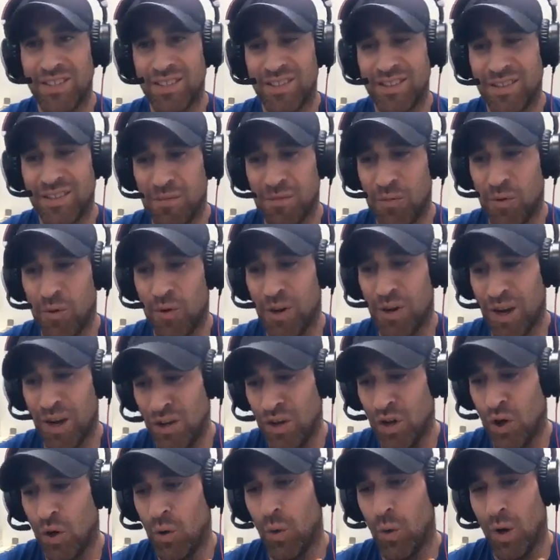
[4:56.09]
the more I
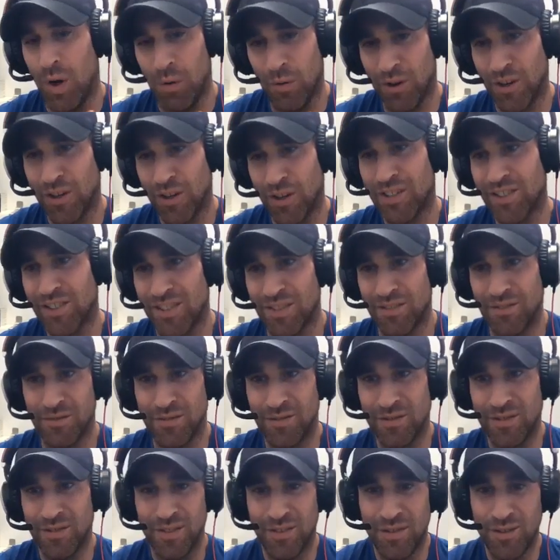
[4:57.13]
know what works
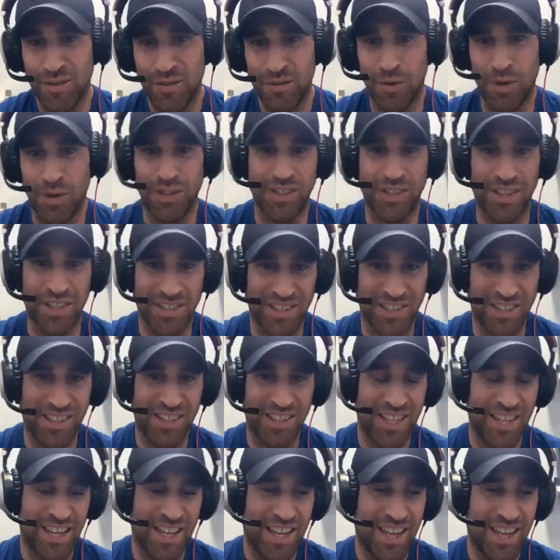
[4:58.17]
and what doesn't.